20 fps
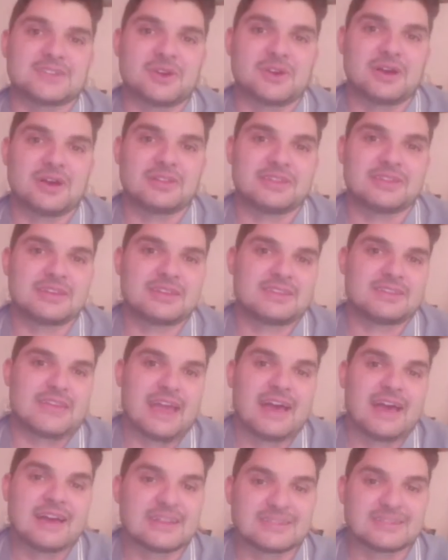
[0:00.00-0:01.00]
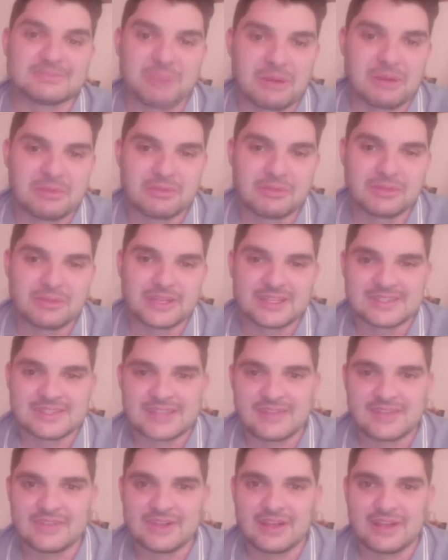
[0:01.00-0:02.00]
think it's probably a
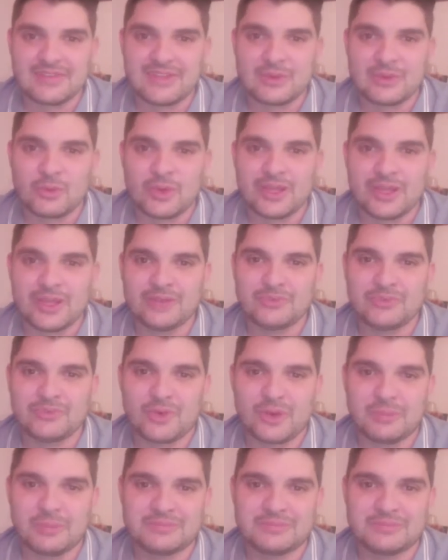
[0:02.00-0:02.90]
7-0 win for him.